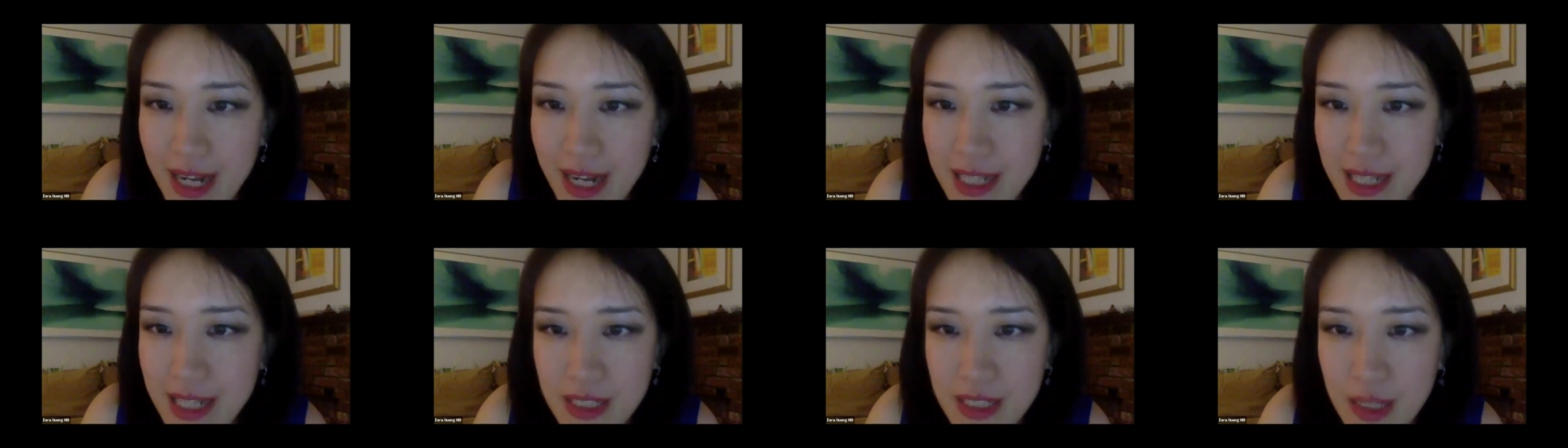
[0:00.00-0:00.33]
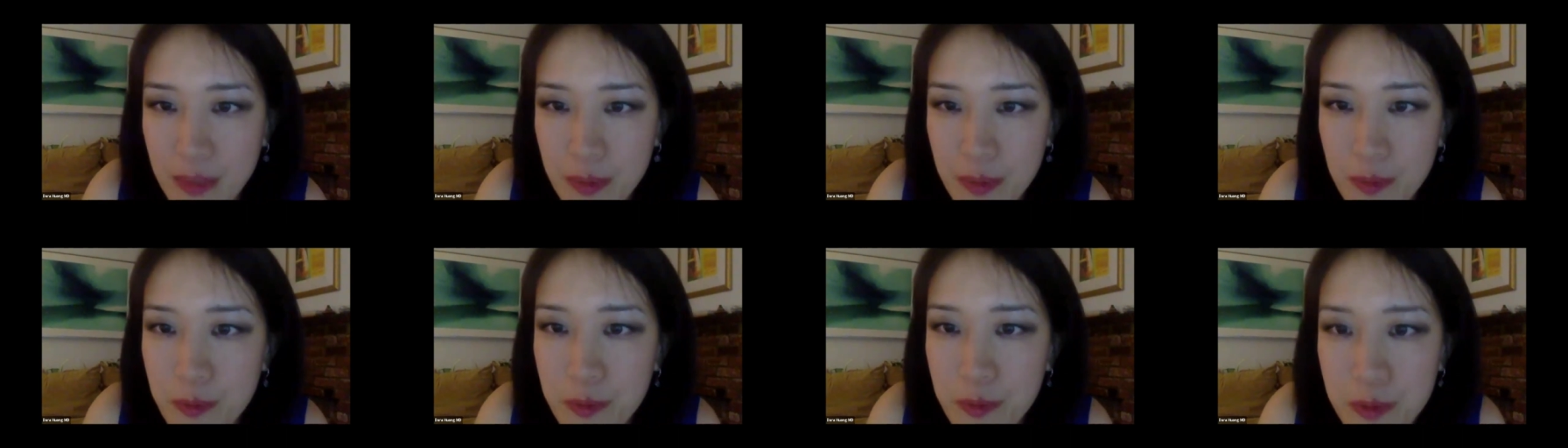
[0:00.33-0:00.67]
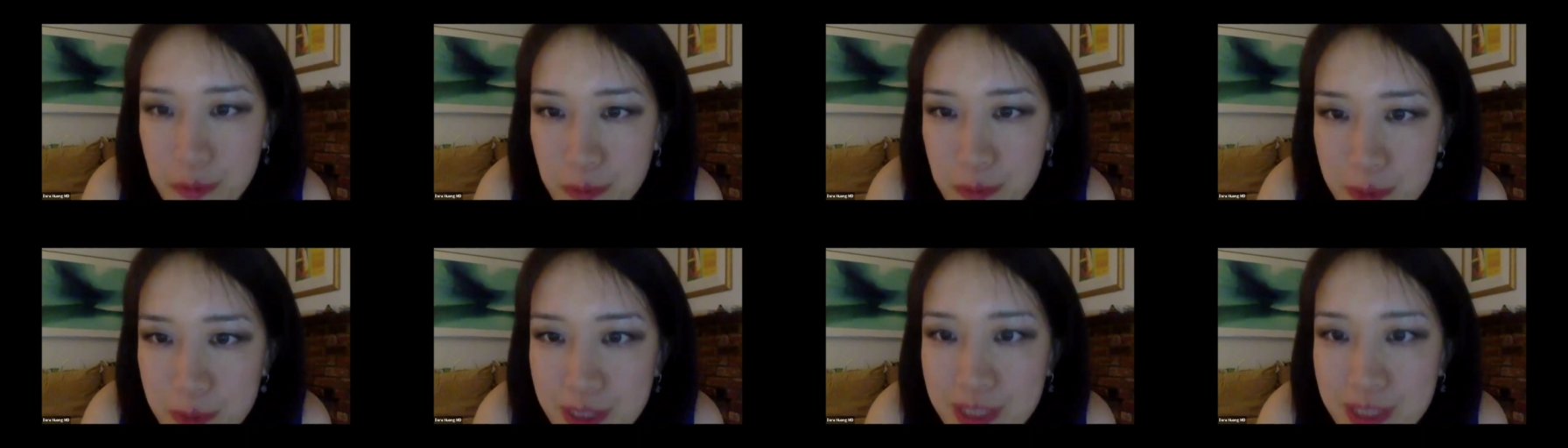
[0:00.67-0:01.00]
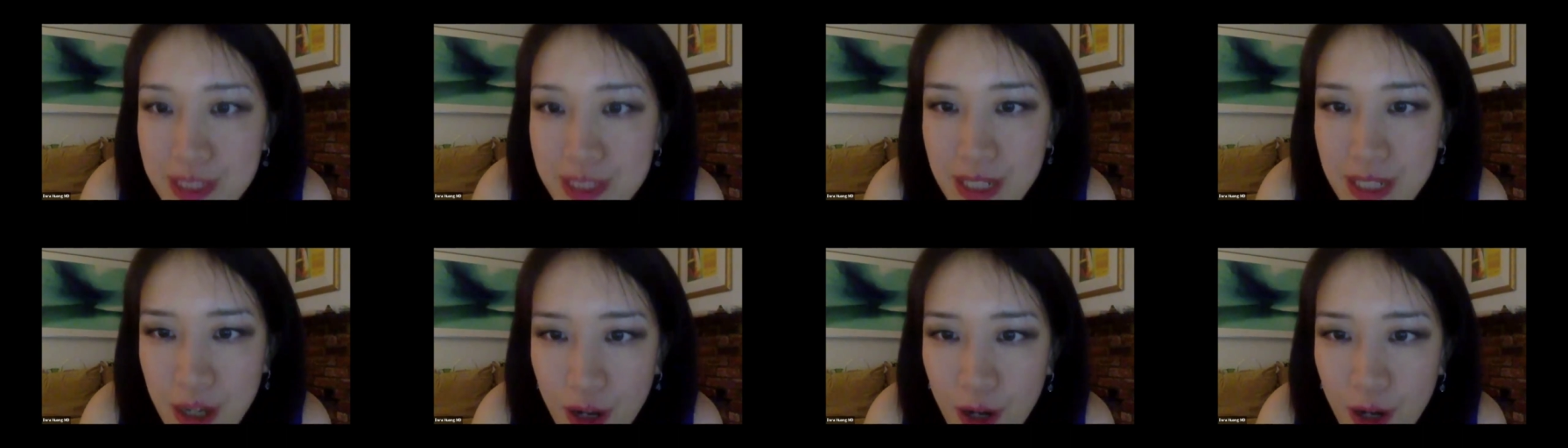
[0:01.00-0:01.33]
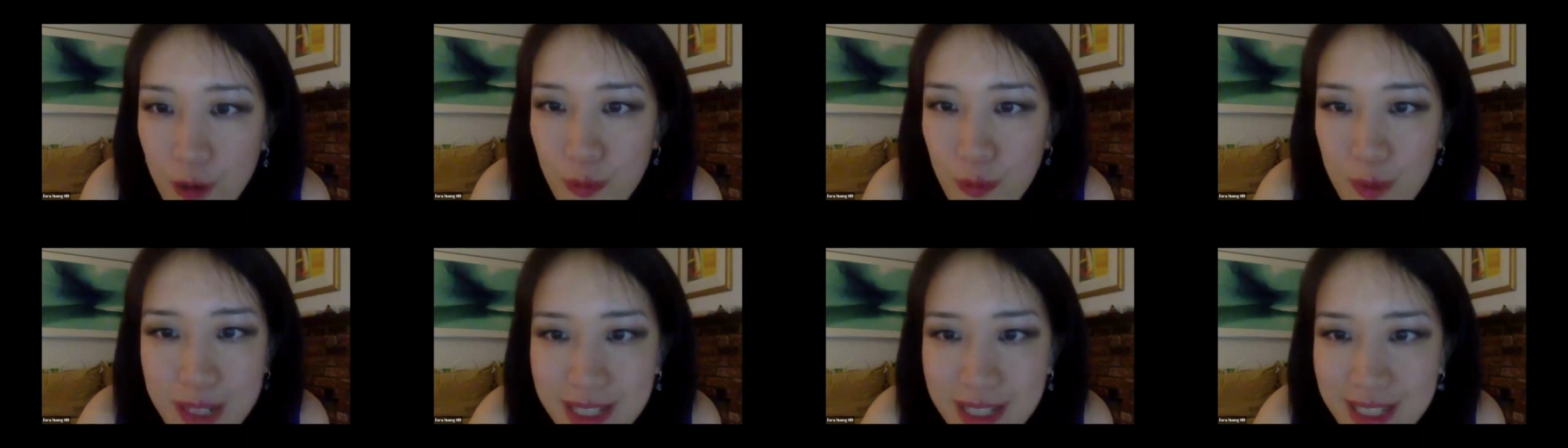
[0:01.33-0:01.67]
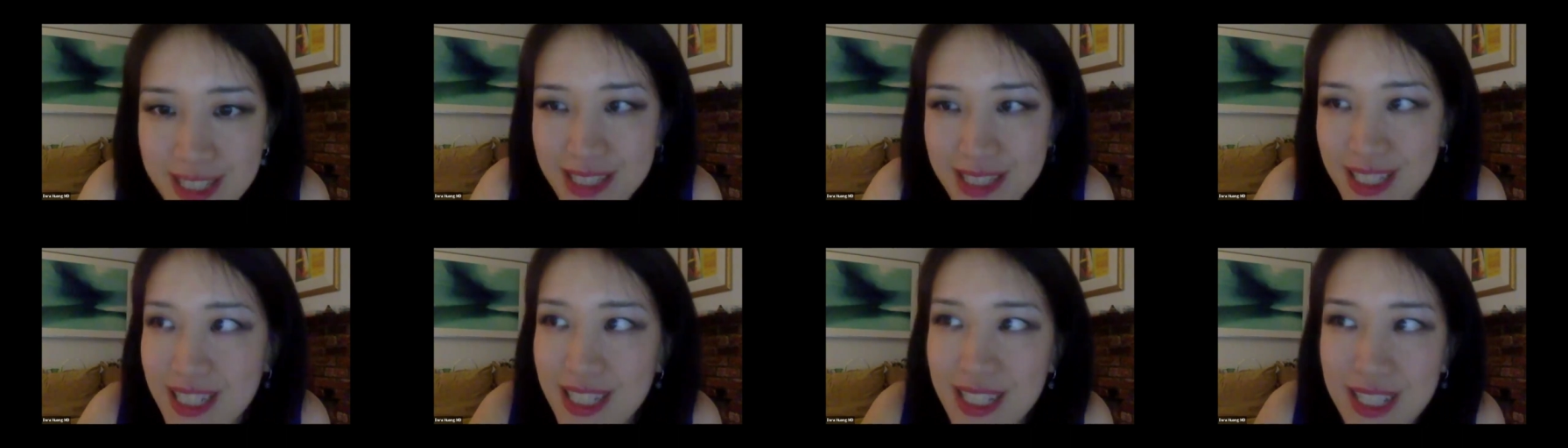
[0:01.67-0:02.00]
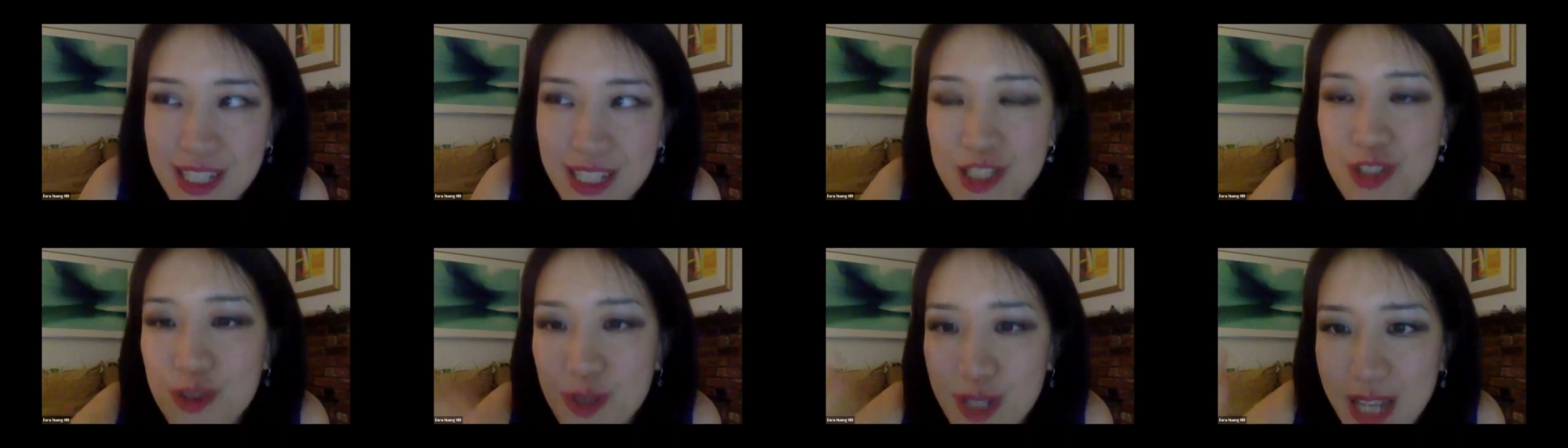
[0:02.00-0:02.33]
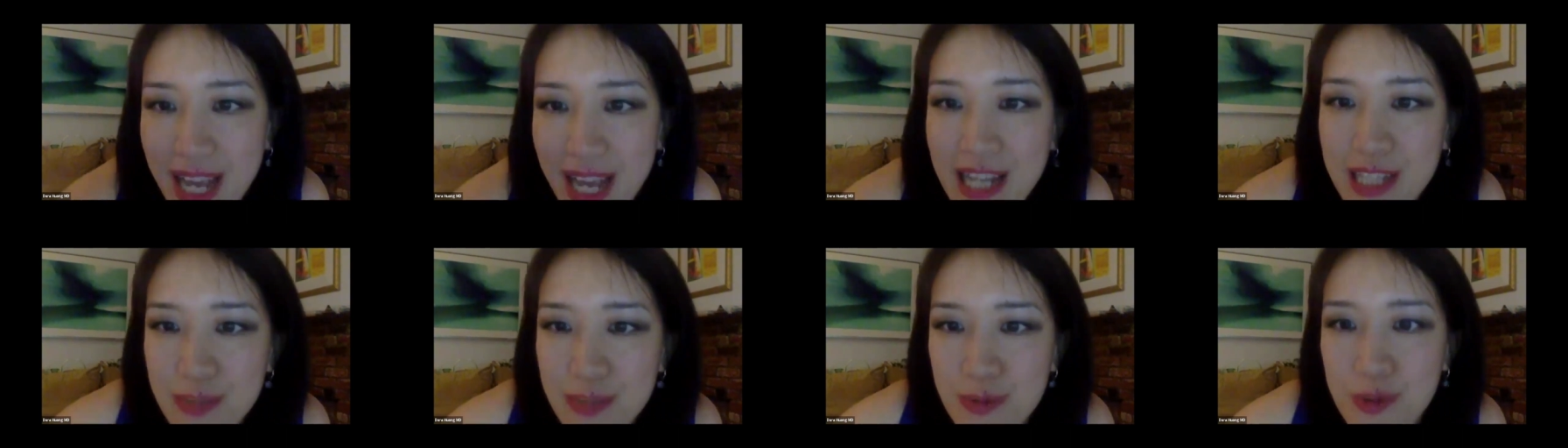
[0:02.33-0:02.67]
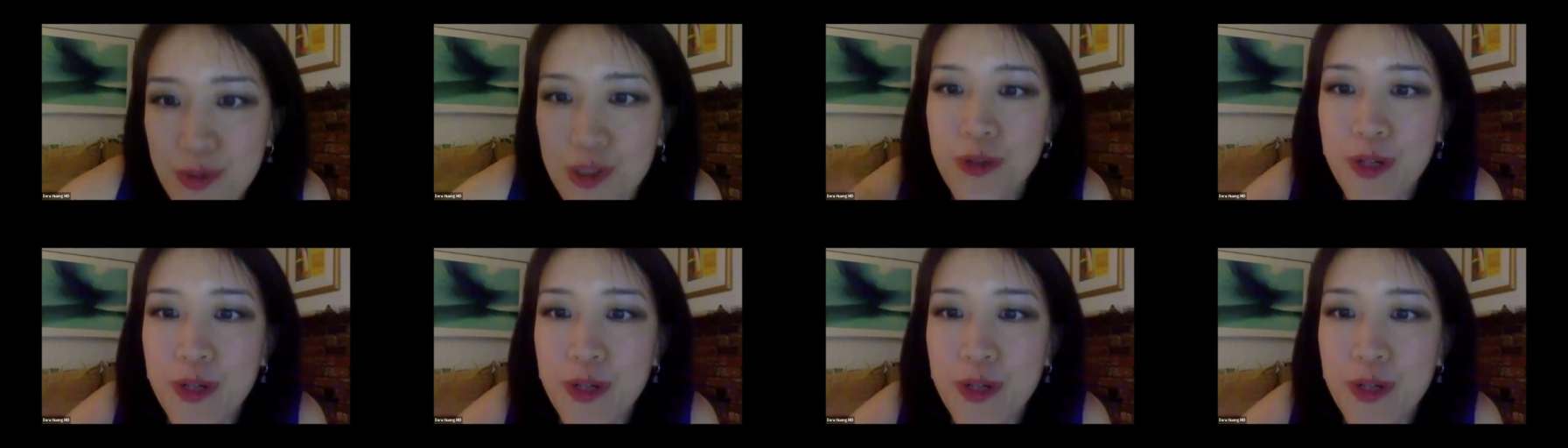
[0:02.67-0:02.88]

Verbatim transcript: eyes i mean we really are witnessing history as we're